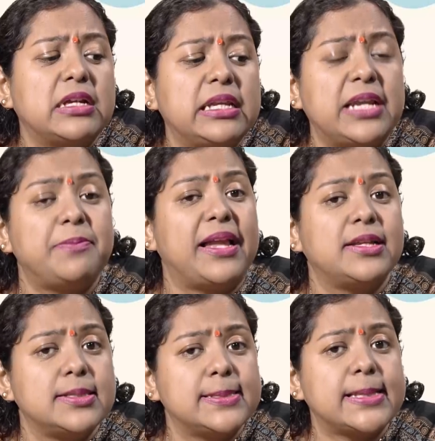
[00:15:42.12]
net
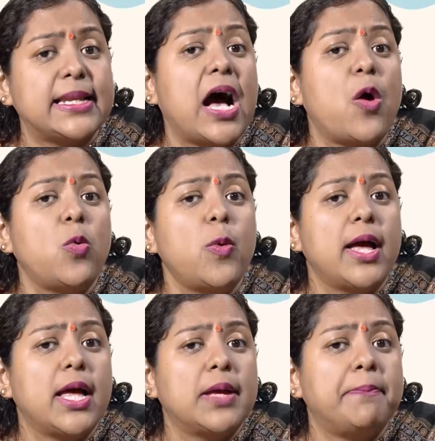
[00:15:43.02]
balance and how
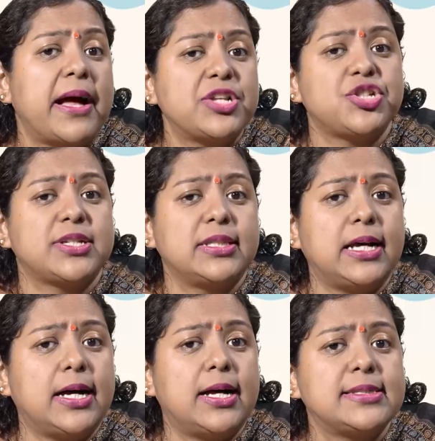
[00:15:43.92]
much
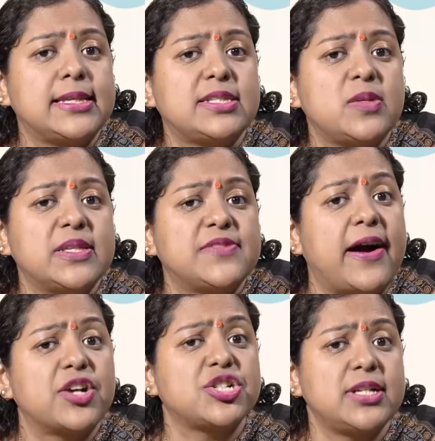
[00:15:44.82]
the system is
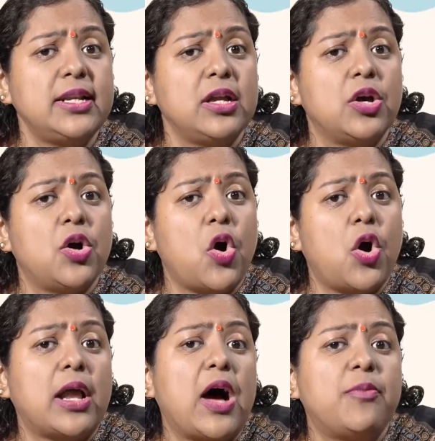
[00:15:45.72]
functional
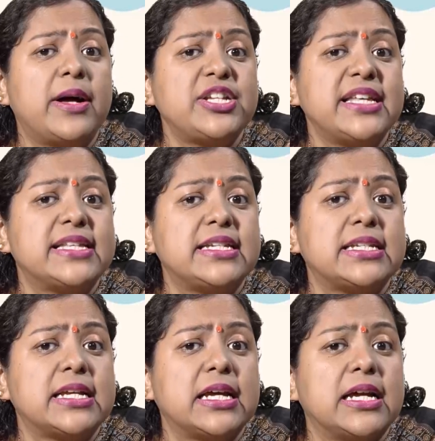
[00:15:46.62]
or how much is
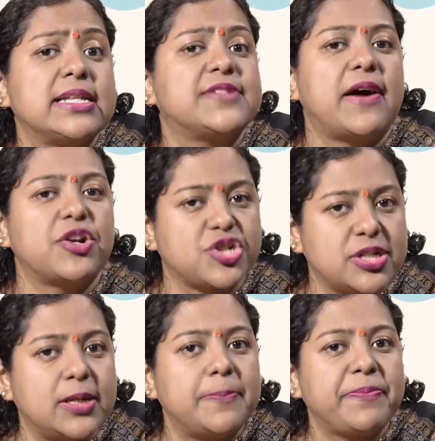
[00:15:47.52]
it
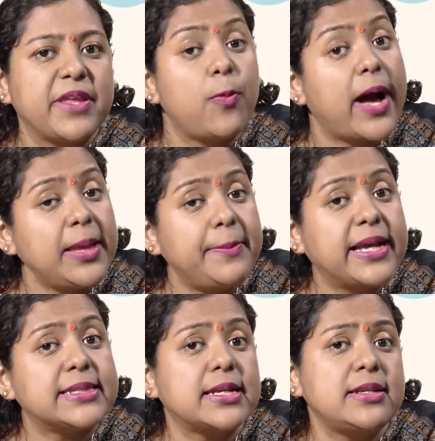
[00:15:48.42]
dysfunctional. Why?
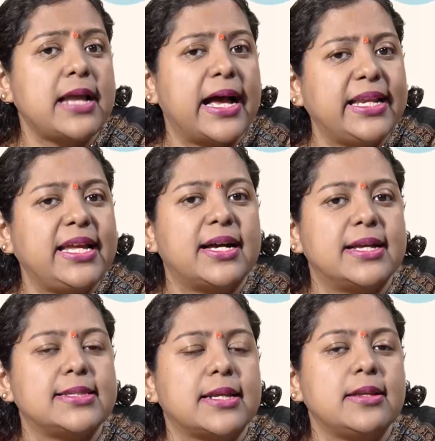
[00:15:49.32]
Because certain
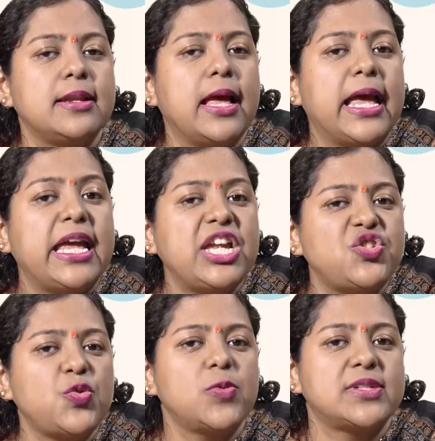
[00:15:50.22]
ideas, certain
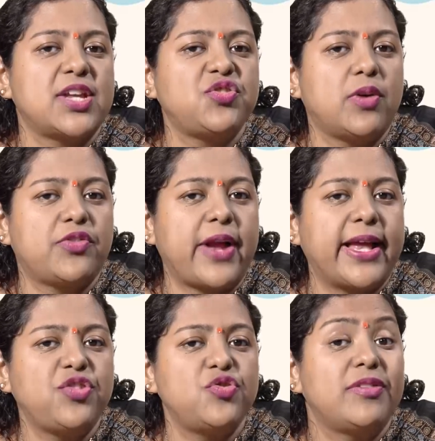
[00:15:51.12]
issues that you are
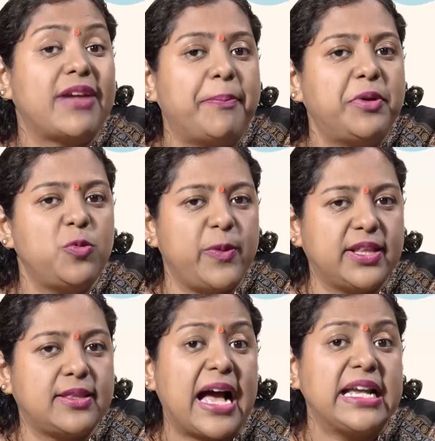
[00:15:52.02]
trying to grapple
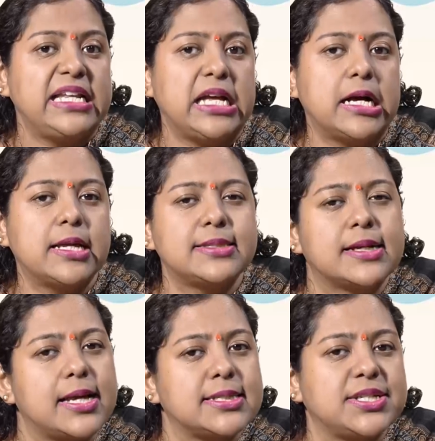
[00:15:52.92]
with, the ideas, the
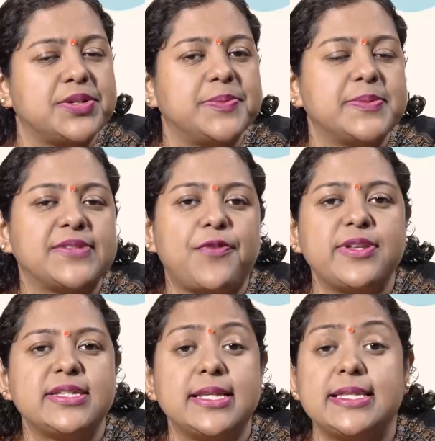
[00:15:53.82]
customs, for
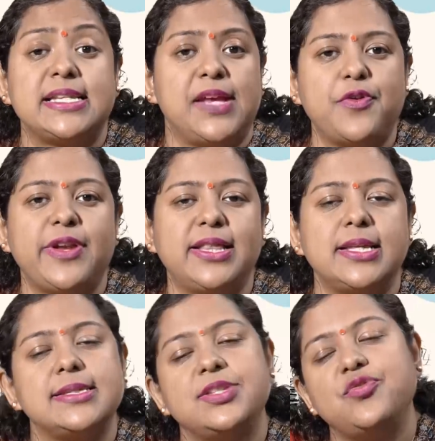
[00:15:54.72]
instance, slavery in
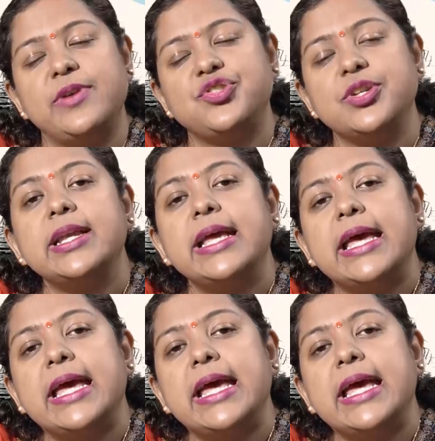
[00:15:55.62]
this situation,